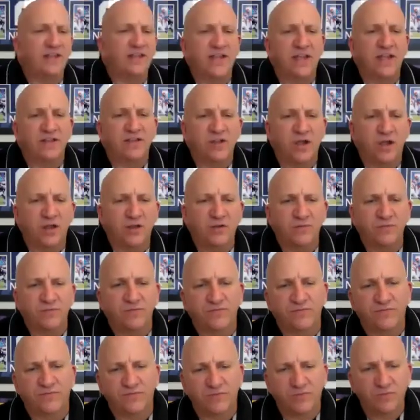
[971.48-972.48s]
that done
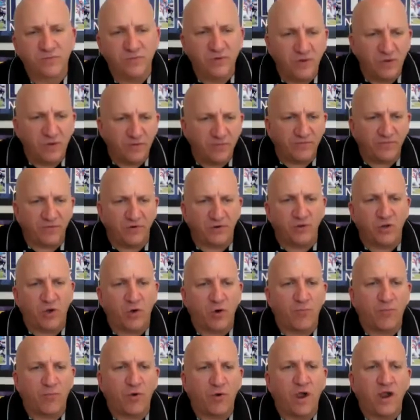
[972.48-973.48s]
for a
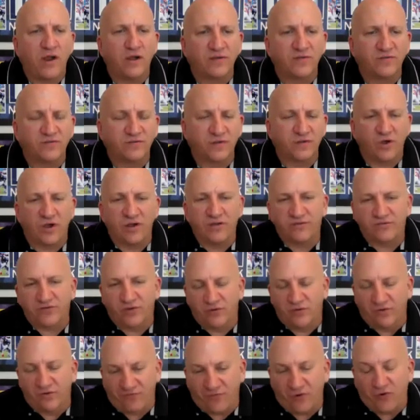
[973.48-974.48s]
lower price." So
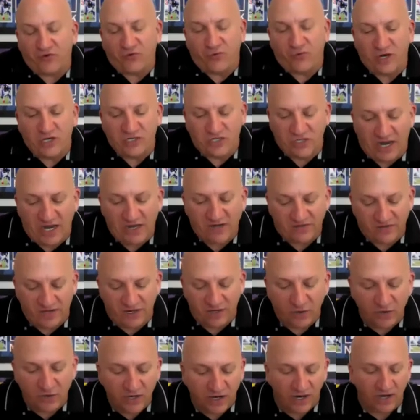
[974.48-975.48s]
the first question I say,
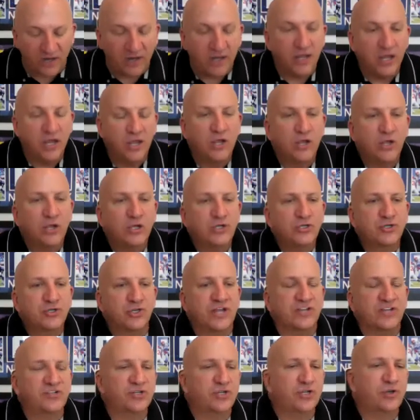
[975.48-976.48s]
okay, so
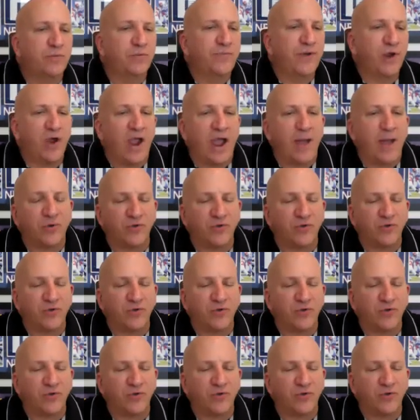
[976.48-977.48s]
let's compare
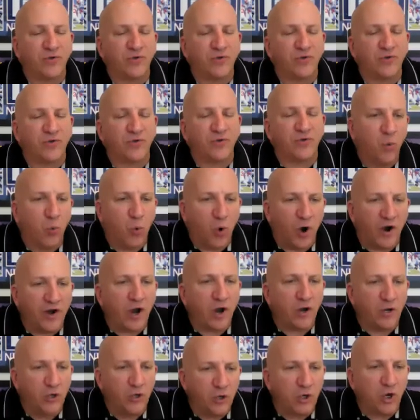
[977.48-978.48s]
apples.
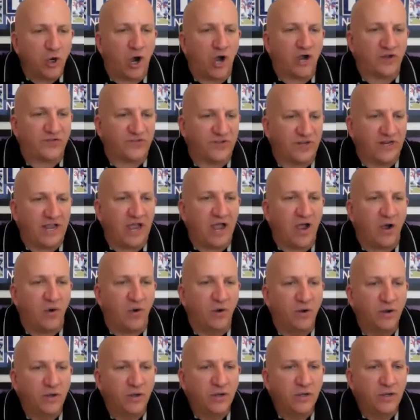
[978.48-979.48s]
What are you costing
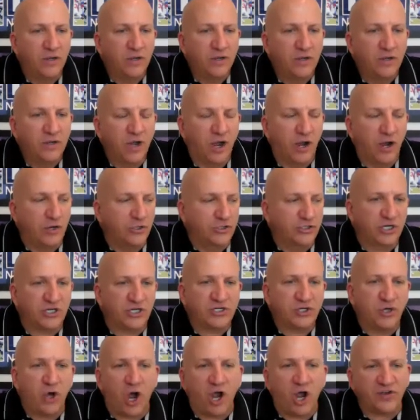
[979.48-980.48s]
out? Are you just
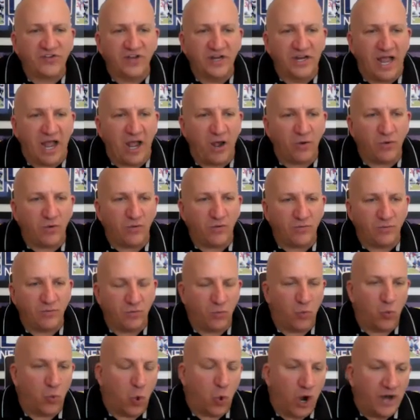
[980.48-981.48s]
costing out
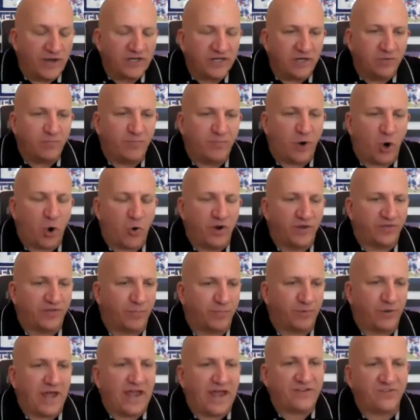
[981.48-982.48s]
one component, the
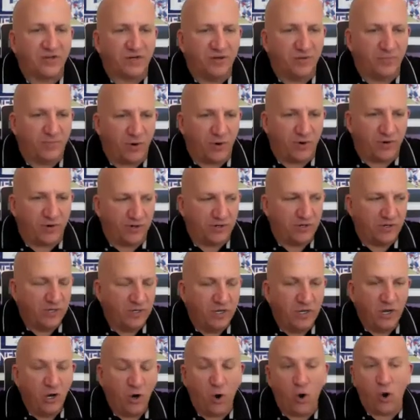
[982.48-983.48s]
plastic component,
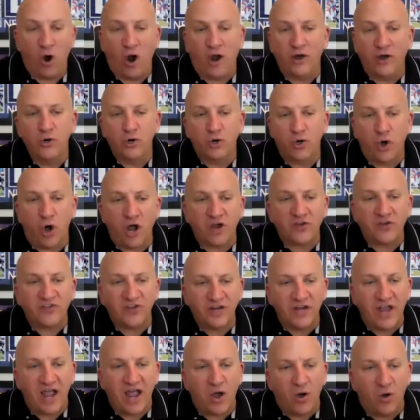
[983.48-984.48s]
or are you
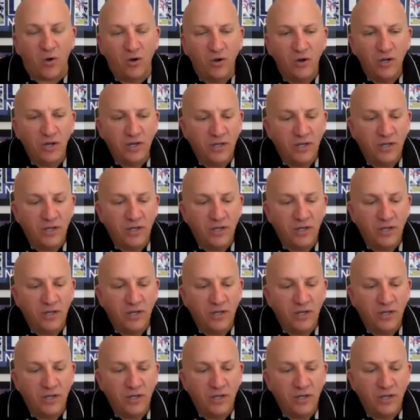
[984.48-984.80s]
costing out